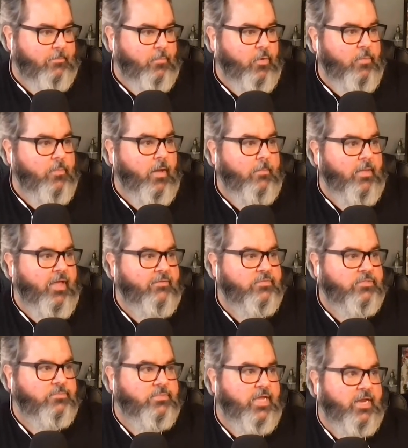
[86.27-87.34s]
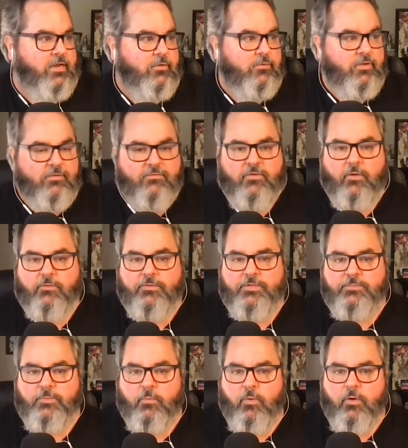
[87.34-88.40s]
We might be having some technical
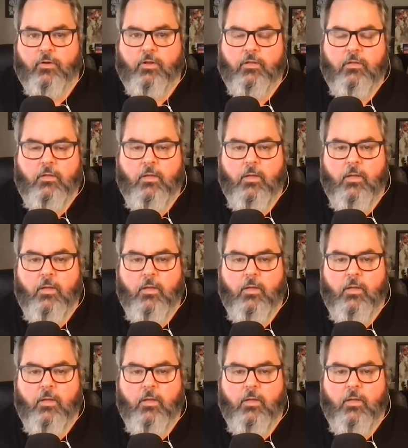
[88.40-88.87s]
difficulties, but we're going to